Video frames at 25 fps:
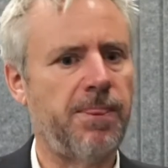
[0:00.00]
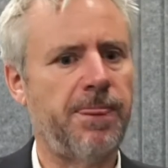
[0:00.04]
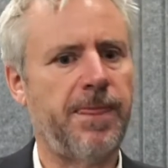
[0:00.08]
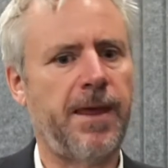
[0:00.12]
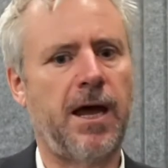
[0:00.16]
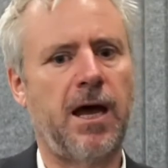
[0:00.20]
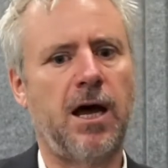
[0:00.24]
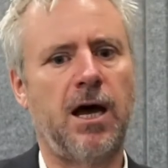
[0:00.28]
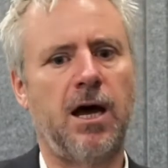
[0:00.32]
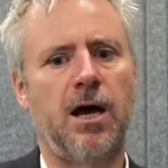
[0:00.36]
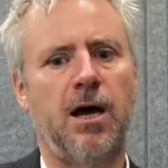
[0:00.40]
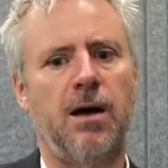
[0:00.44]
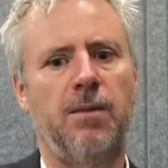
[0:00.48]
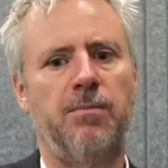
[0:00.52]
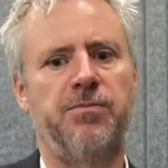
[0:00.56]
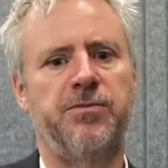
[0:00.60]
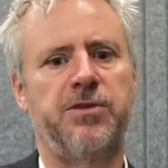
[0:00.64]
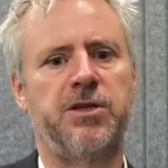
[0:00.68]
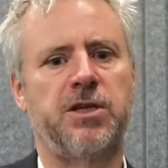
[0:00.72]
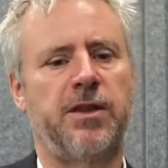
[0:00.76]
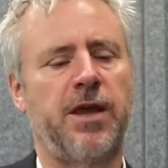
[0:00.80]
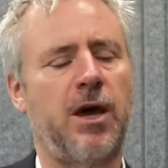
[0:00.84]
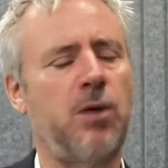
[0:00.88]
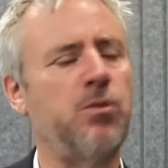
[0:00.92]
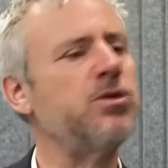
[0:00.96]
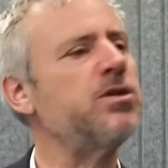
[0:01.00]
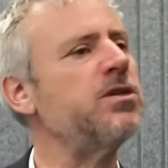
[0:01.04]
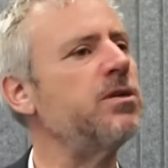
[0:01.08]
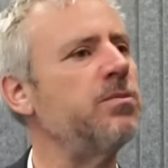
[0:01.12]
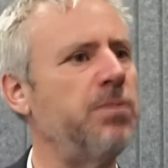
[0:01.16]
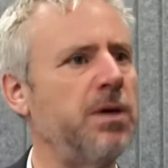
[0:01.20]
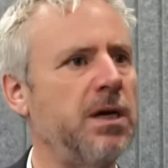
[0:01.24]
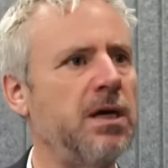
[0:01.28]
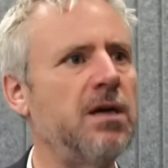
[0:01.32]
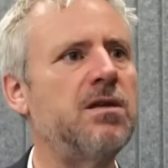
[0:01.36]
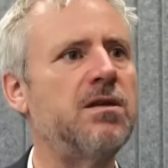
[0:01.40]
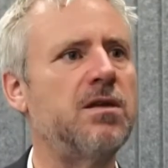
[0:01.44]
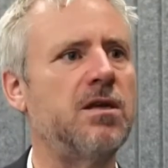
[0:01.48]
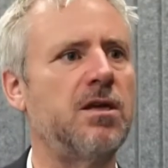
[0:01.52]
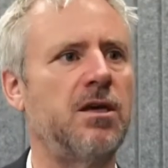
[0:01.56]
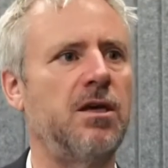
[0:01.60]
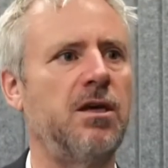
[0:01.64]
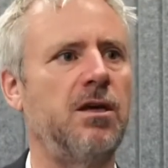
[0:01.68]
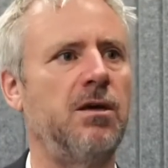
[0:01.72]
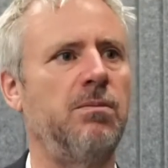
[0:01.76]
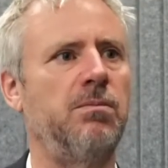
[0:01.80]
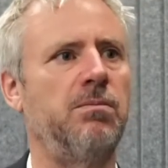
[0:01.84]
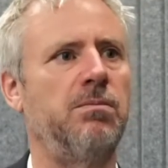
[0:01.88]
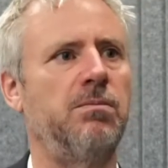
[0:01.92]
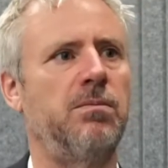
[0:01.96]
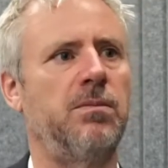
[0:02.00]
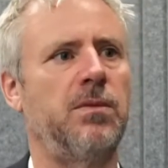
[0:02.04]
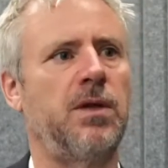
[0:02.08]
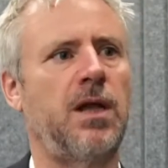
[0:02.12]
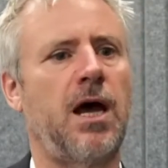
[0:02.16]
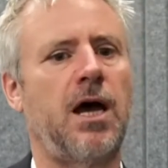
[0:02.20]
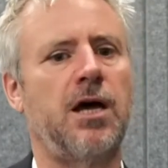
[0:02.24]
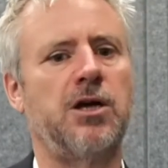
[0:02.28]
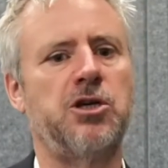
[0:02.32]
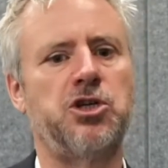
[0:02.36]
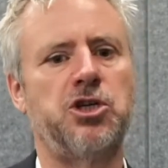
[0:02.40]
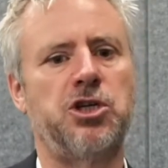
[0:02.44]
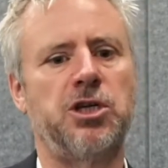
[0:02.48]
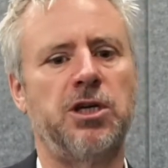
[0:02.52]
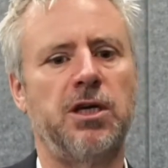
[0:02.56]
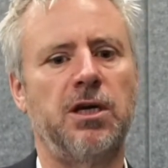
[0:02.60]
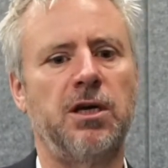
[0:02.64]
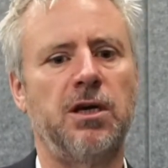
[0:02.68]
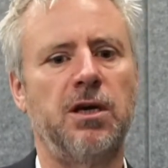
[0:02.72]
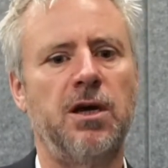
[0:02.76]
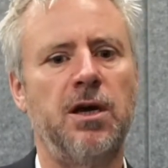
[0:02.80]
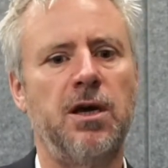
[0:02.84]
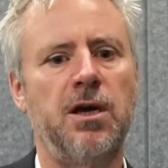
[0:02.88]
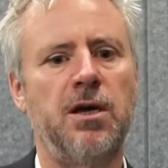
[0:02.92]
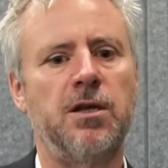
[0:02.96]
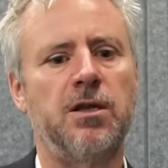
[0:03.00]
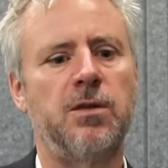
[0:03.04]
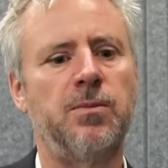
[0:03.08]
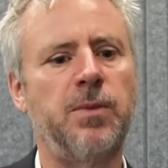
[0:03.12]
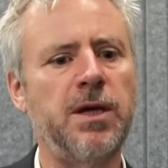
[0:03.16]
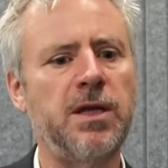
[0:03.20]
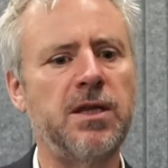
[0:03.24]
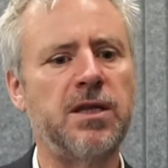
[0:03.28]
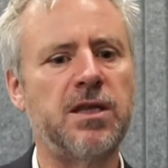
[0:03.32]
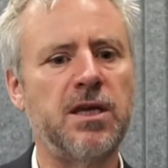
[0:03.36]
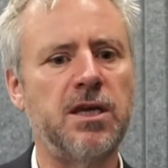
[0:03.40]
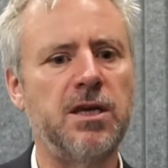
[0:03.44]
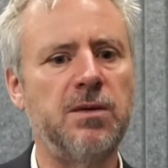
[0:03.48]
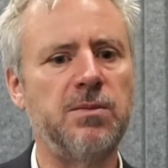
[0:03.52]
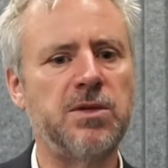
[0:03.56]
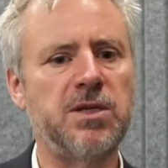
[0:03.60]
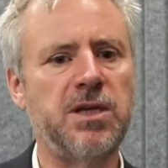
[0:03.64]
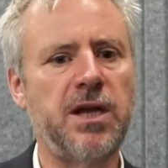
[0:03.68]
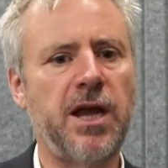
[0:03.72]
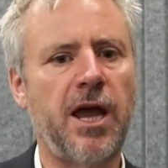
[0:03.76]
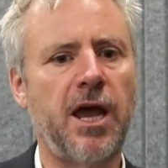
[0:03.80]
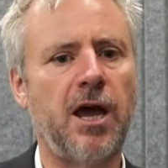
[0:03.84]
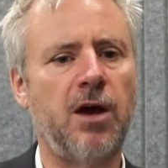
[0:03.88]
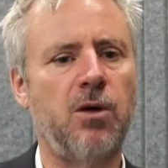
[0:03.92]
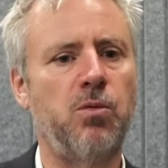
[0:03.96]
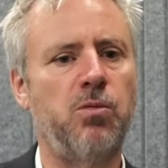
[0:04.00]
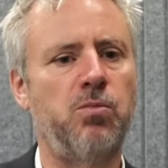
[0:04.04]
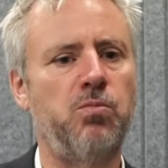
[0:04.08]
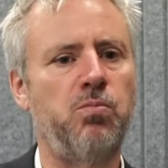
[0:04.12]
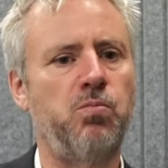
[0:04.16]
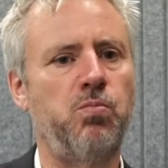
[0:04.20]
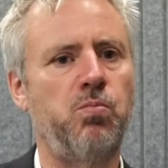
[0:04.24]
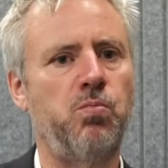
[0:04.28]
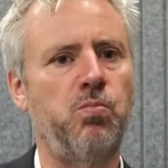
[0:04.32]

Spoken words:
So that was the big theme last year. The big themes now